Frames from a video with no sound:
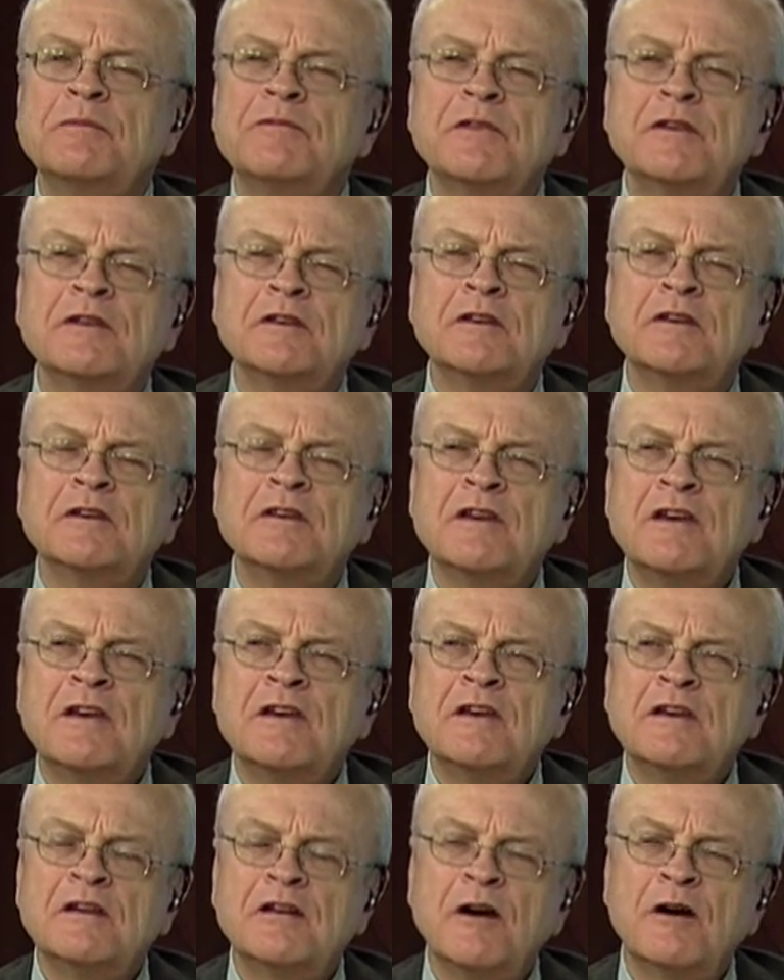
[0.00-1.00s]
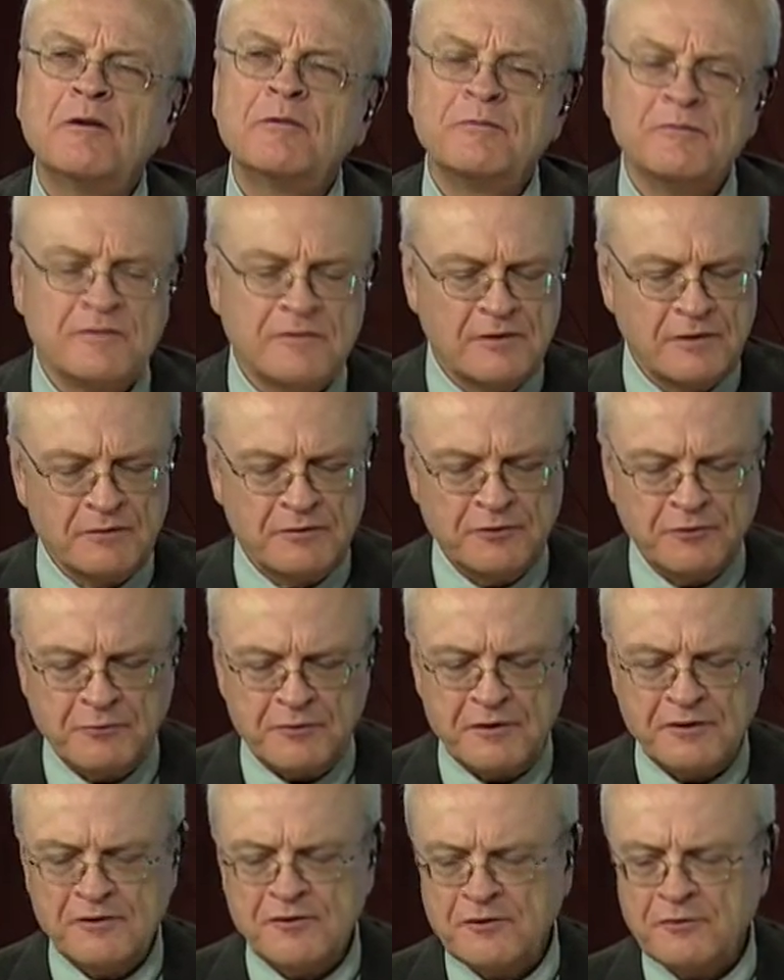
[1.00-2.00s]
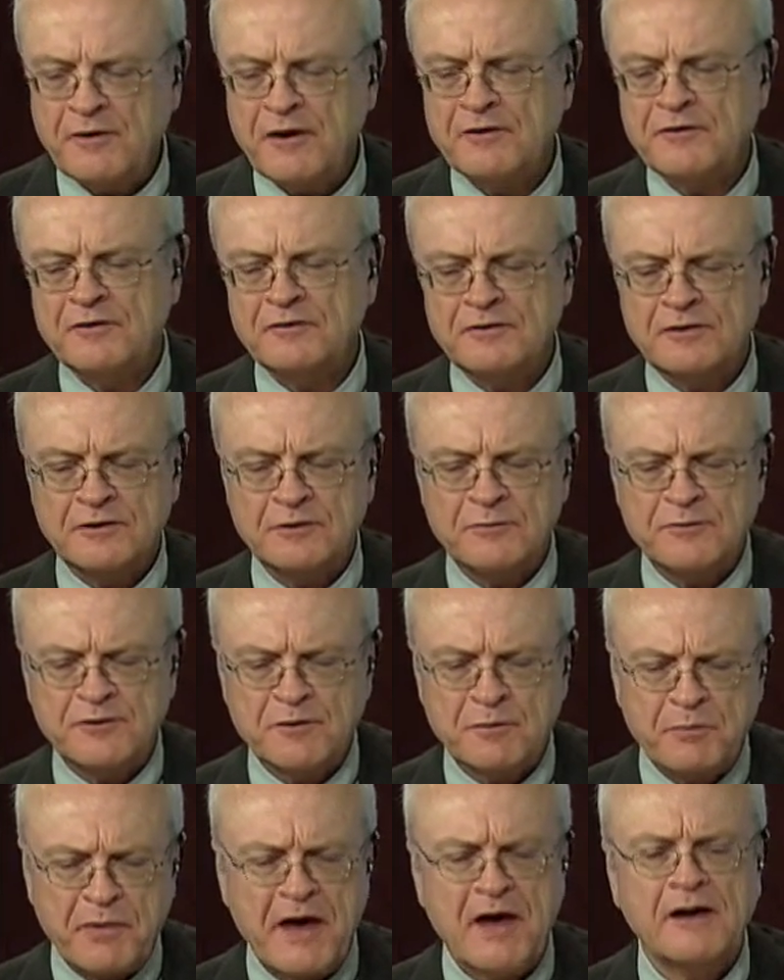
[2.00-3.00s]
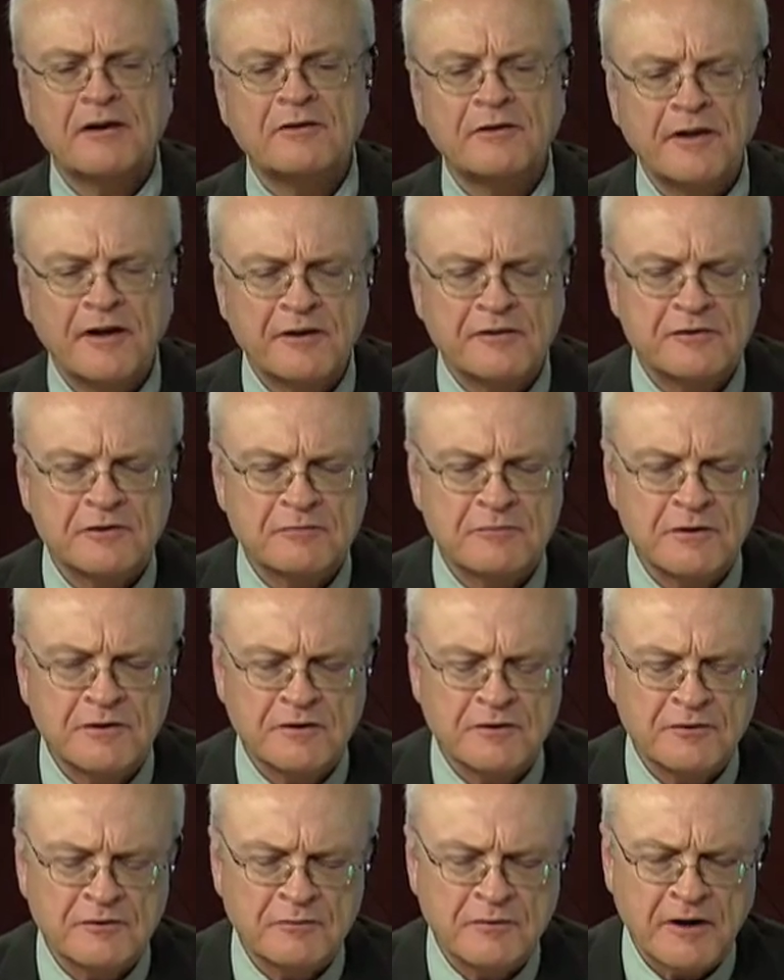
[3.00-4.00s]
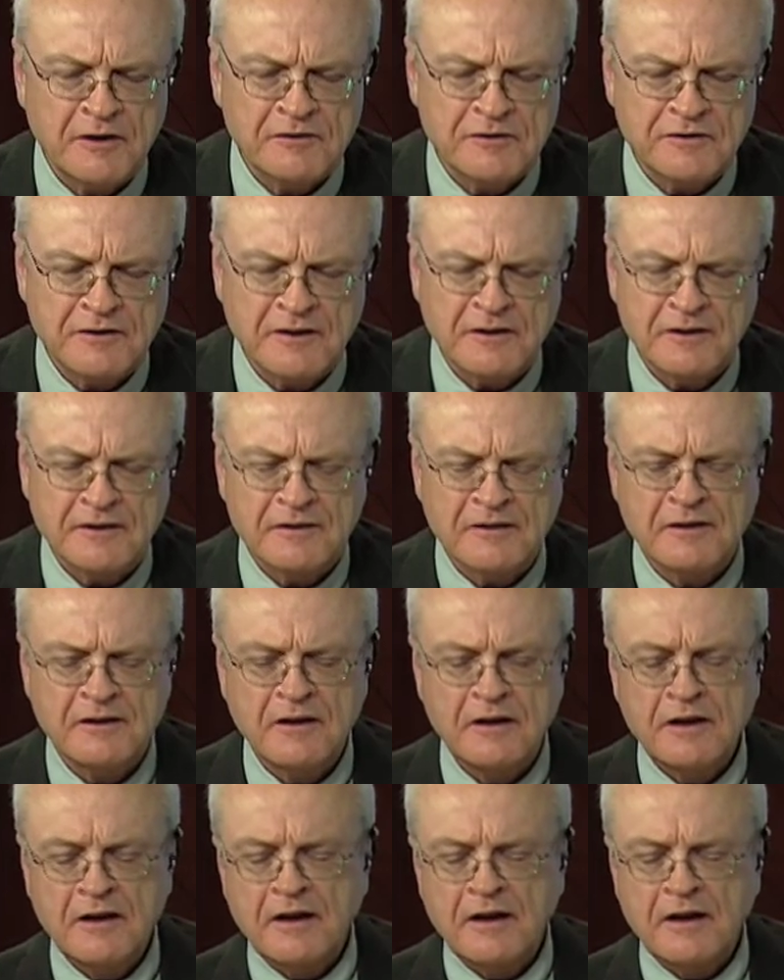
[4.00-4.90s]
I'm thinking, there was Reconstruction, then there was the backlash to Reconstruction, and